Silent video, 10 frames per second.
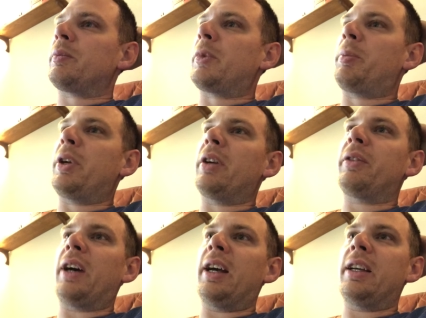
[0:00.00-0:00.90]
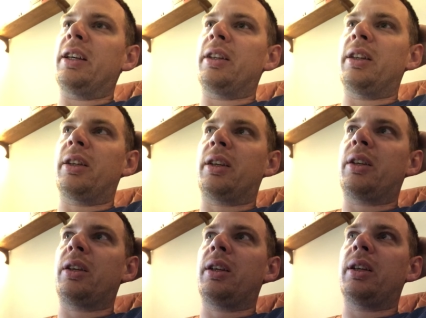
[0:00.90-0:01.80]
to purify the
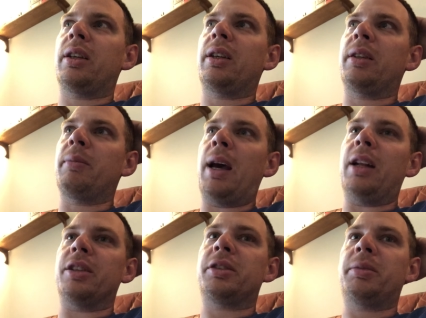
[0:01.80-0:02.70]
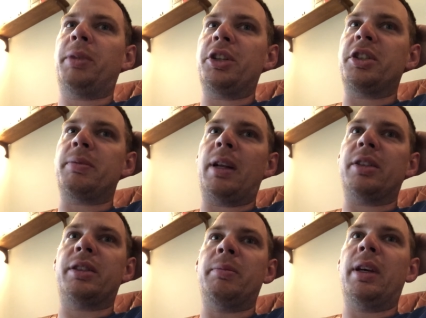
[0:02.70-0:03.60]
metals, the precious metals,
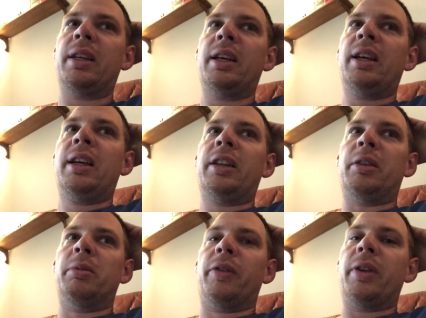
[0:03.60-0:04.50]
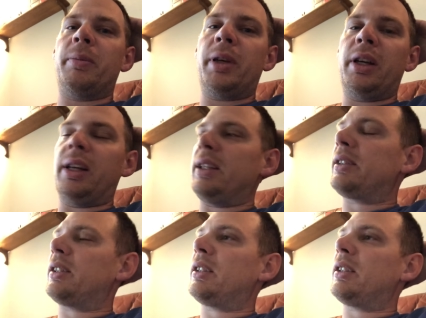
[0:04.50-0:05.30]
to make to remove the impurities.